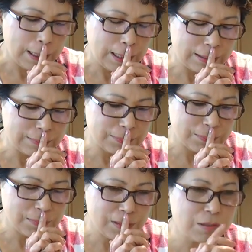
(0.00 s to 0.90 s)

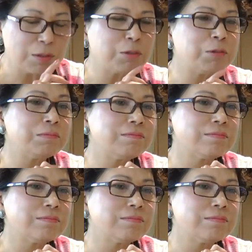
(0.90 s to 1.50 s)
Um, so